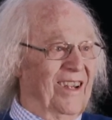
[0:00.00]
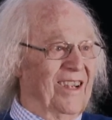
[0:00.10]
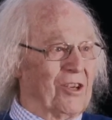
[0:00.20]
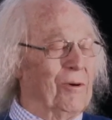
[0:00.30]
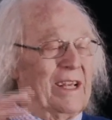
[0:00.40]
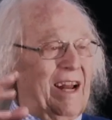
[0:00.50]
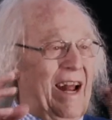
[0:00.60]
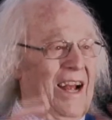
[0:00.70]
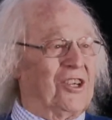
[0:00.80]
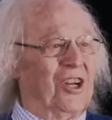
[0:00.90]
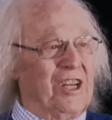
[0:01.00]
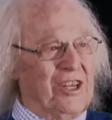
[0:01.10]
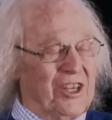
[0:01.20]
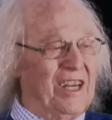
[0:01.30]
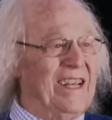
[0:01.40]
So we could actually
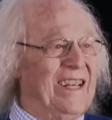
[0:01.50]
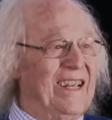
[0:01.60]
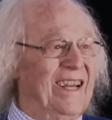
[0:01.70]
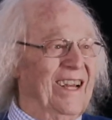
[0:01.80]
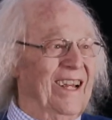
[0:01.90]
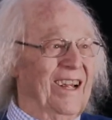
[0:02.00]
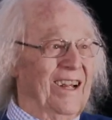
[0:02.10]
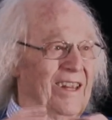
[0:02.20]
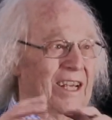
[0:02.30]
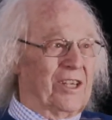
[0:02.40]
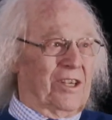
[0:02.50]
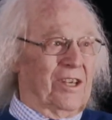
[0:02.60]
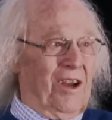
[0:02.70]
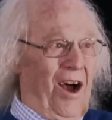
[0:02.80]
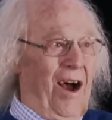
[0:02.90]
see this
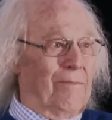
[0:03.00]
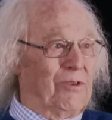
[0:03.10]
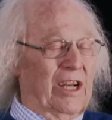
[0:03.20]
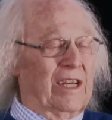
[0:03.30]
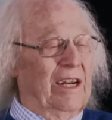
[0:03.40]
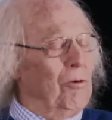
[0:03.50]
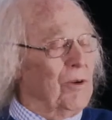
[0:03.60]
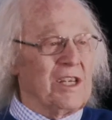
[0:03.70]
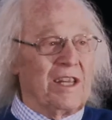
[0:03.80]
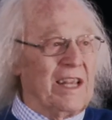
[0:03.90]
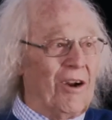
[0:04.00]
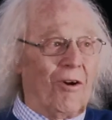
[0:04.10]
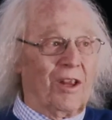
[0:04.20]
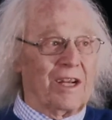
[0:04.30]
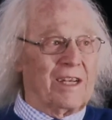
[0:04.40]
object, and it wasn't there
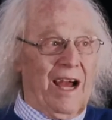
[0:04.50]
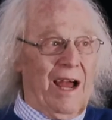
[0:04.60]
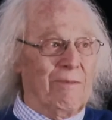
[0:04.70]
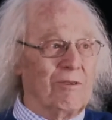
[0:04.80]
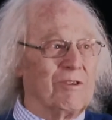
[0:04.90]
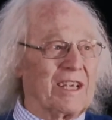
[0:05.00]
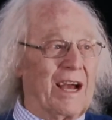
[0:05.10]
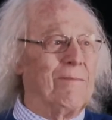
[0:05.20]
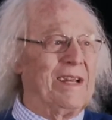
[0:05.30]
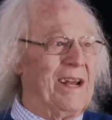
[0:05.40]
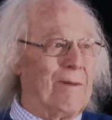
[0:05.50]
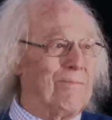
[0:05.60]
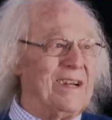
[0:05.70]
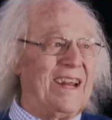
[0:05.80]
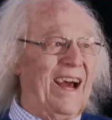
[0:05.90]
all the time. It was coming up
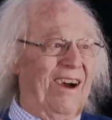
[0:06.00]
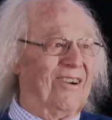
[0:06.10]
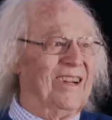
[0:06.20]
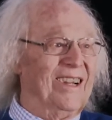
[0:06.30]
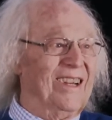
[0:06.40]
and down.